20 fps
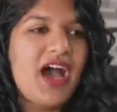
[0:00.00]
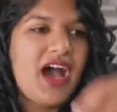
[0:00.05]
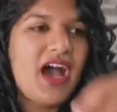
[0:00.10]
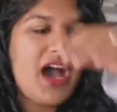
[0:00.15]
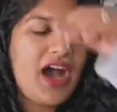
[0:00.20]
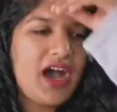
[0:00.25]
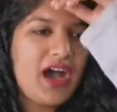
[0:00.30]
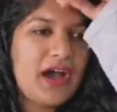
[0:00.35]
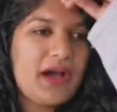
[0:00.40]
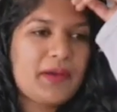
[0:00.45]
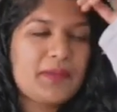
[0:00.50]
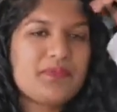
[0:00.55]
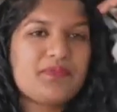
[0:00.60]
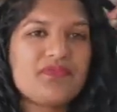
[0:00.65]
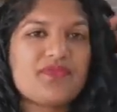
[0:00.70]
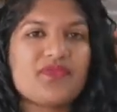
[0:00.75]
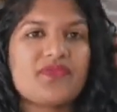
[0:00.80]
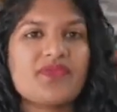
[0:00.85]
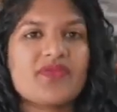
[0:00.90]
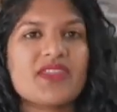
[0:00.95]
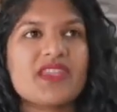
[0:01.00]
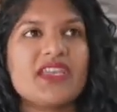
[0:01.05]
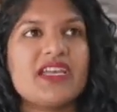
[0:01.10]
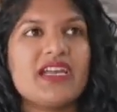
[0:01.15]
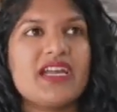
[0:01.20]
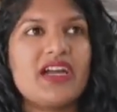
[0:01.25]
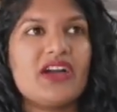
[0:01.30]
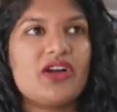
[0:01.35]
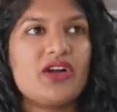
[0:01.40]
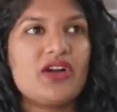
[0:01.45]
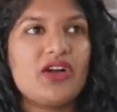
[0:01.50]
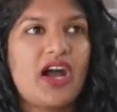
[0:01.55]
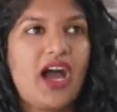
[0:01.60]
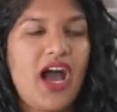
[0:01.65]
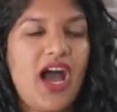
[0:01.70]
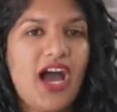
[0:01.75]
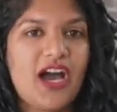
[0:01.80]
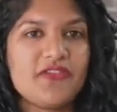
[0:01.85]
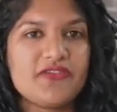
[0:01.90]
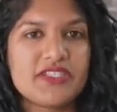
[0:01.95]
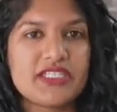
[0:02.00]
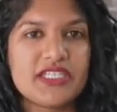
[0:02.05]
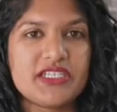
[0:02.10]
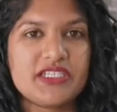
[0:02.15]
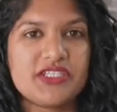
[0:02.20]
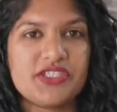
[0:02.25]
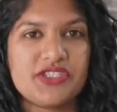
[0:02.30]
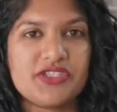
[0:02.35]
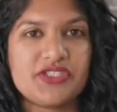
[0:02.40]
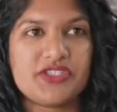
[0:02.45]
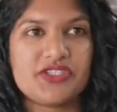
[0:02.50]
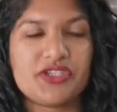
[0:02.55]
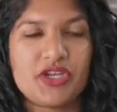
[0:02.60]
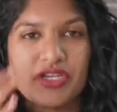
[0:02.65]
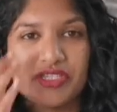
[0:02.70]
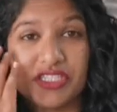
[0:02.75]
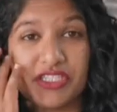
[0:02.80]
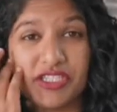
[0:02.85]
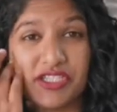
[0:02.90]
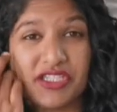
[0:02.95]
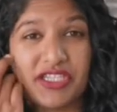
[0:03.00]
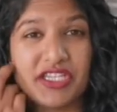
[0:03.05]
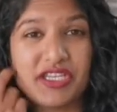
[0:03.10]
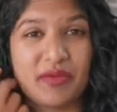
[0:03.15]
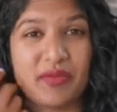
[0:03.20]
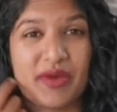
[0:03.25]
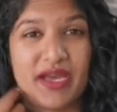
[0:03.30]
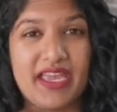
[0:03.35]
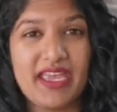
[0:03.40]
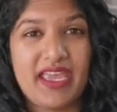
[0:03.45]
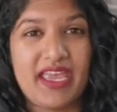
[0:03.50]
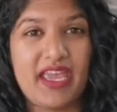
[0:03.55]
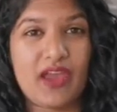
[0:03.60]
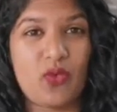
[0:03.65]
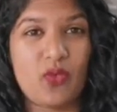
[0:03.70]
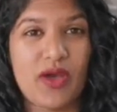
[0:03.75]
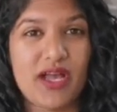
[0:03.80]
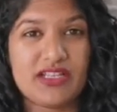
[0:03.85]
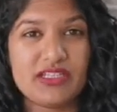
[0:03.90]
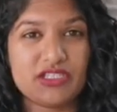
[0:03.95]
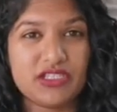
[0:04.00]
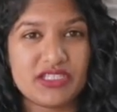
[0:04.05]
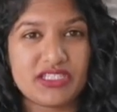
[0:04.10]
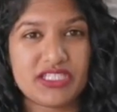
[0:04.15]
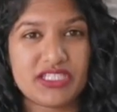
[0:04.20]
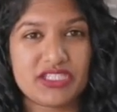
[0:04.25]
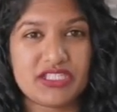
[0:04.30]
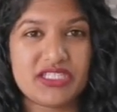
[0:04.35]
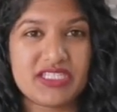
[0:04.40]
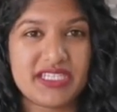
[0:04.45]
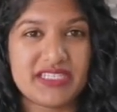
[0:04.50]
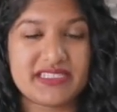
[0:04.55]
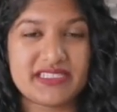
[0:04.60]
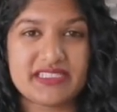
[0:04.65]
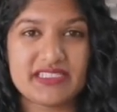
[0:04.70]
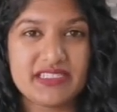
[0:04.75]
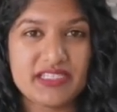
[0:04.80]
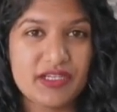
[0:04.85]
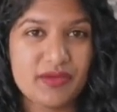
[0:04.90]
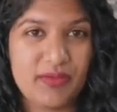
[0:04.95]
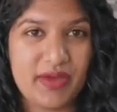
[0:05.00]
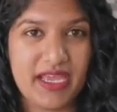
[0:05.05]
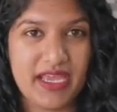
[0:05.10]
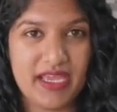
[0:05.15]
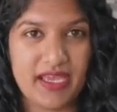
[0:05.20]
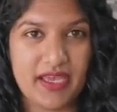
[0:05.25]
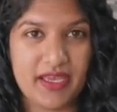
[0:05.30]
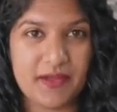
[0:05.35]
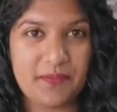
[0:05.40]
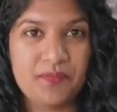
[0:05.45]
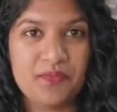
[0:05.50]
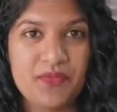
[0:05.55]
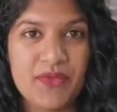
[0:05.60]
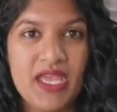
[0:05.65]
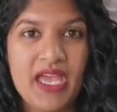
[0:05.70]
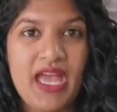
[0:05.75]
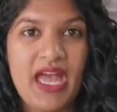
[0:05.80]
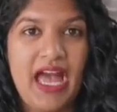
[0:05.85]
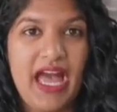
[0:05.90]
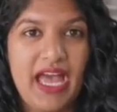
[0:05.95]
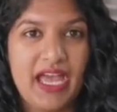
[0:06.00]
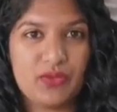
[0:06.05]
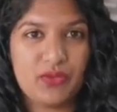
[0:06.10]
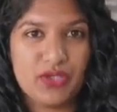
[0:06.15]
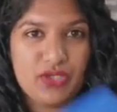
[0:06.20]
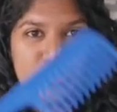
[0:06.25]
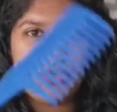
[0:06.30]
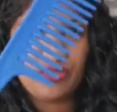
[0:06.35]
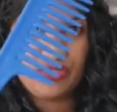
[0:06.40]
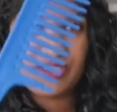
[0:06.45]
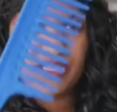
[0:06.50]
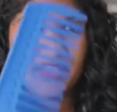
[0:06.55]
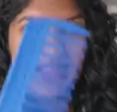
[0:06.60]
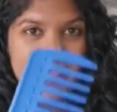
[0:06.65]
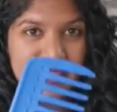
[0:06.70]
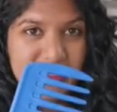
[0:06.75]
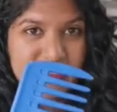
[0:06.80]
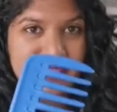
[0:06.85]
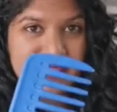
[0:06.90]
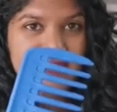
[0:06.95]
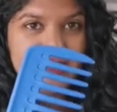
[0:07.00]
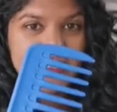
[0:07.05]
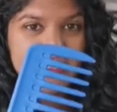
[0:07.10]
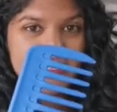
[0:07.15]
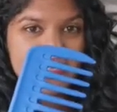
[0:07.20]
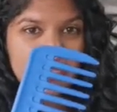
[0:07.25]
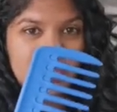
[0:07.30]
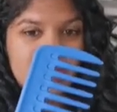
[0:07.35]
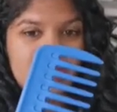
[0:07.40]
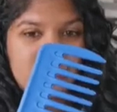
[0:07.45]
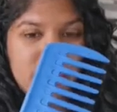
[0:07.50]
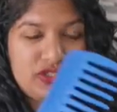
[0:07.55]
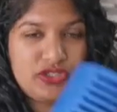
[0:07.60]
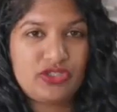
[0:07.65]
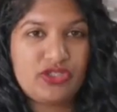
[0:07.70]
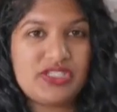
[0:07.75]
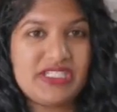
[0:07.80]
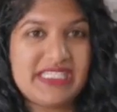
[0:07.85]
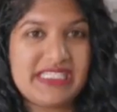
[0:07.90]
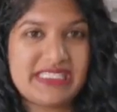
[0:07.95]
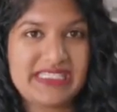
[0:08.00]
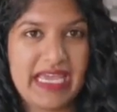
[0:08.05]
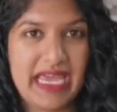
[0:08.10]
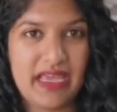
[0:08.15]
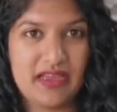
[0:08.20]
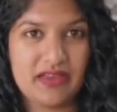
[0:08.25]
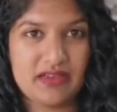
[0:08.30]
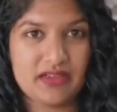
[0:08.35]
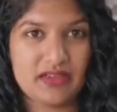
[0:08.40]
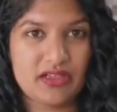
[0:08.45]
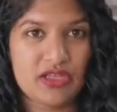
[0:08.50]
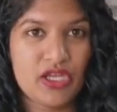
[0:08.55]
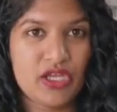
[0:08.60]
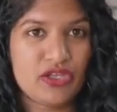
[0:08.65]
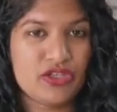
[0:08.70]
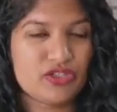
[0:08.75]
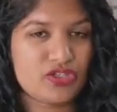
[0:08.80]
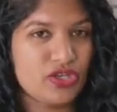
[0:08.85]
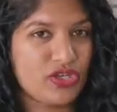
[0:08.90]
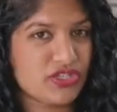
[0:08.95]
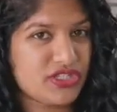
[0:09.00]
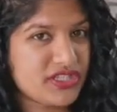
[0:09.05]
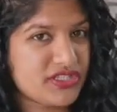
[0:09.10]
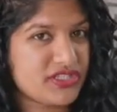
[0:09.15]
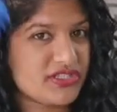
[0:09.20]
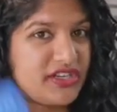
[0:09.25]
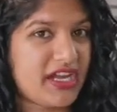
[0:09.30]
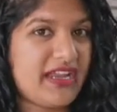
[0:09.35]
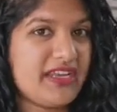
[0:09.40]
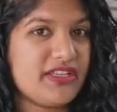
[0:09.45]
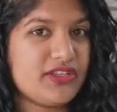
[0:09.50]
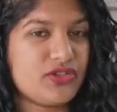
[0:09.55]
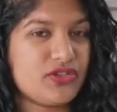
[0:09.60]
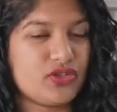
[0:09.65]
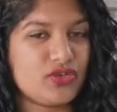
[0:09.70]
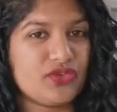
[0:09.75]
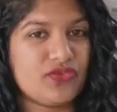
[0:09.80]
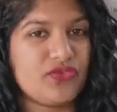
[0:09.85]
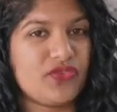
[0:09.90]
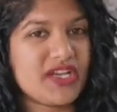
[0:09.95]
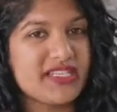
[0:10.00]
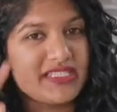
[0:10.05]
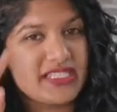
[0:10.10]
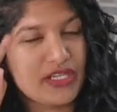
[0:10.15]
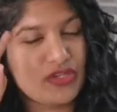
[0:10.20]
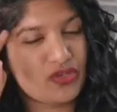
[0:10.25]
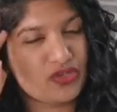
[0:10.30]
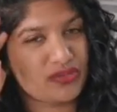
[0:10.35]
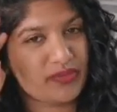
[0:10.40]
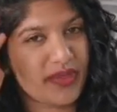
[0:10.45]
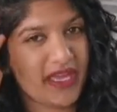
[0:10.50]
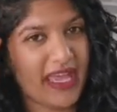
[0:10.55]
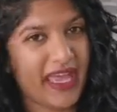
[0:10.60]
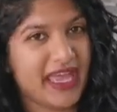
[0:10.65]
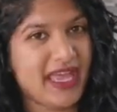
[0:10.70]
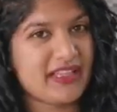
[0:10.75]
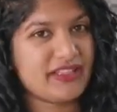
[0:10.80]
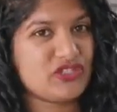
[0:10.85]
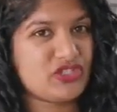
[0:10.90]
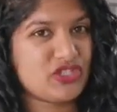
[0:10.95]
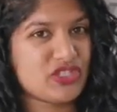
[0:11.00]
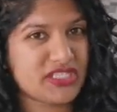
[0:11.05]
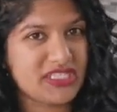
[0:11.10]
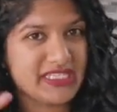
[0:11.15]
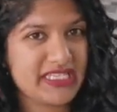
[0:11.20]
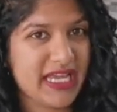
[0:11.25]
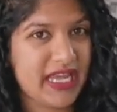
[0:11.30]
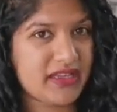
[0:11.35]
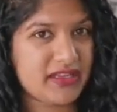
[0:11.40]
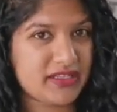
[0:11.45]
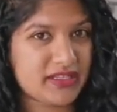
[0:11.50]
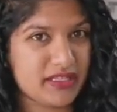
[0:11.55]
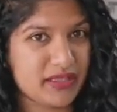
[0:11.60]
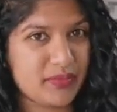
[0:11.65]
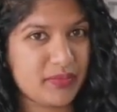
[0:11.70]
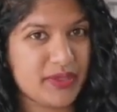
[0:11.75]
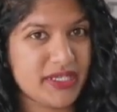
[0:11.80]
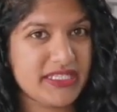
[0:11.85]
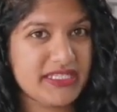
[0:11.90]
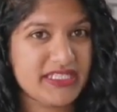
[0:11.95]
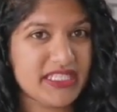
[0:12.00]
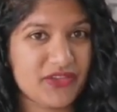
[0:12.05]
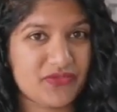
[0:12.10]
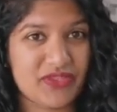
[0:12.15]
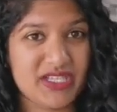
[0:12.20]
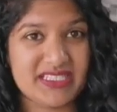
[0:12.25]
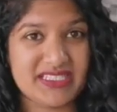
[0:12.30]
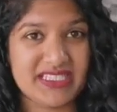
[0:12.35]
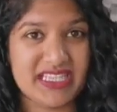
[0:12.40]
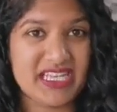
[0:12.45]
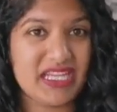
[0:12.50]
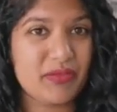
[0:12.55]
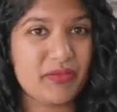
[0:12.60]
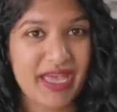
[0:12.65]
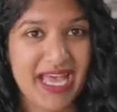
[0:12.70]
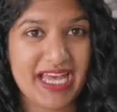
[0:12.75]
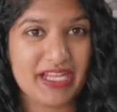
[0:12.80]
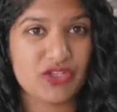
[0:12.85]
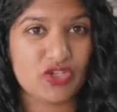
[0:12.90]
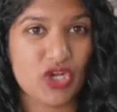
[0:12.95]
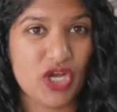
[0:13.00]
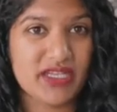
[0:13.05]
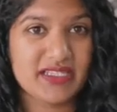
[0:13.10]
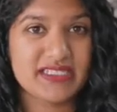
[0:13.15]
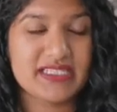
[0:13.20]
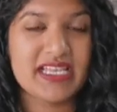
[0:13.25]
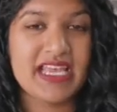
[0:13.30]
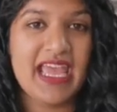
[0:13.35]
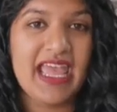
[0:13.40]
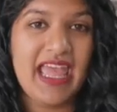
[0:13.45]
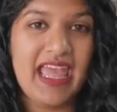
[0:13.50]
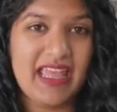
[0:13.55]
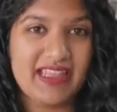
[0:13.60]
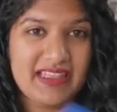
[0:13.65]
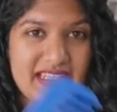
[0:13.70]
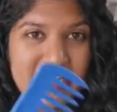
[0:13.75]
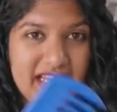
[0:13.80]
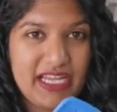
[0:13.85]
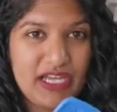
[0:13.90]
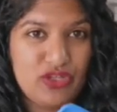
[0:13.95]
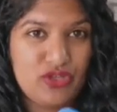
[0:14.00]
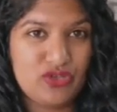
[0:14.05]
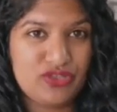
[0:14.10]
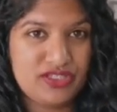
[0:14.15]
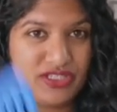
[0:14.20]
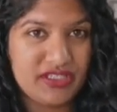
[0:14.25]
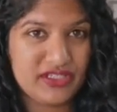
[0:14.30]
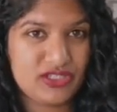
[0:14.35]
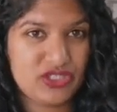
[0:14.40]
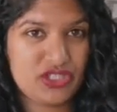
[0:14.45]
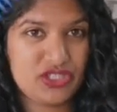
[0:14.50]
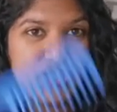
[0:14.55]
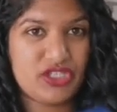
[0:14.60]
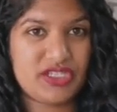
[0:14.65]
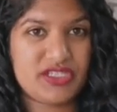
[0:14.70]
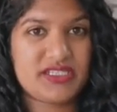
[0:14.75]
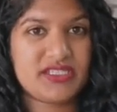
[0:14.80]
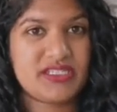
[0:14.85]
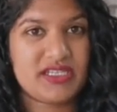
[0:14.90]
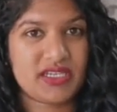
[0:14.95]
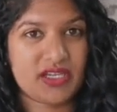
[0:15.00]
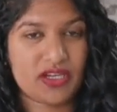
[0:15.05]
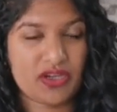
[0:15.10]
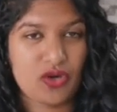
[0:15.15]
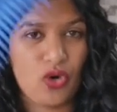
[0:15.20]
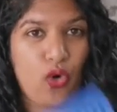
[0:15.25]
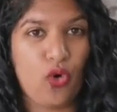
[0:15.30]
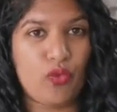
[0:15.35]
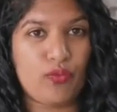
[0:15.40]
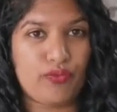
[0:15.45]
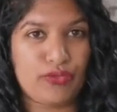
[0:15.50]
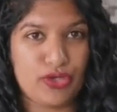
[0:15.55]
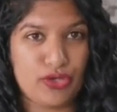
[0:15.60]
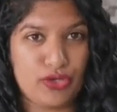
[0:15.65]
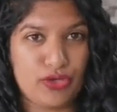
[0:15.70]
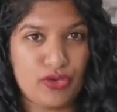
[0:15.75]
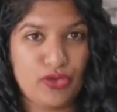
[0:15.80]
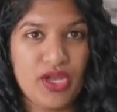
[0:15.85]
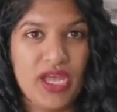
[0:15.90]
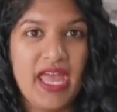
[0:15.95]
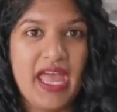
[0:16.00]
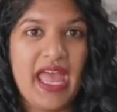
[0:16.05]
After conditioning my hair, while the conditioner is still in my hair, I would use this to detangle. So you just run it through. First I use my hands to detangle a bit if there's any bad knots, and then I use this to just comb through.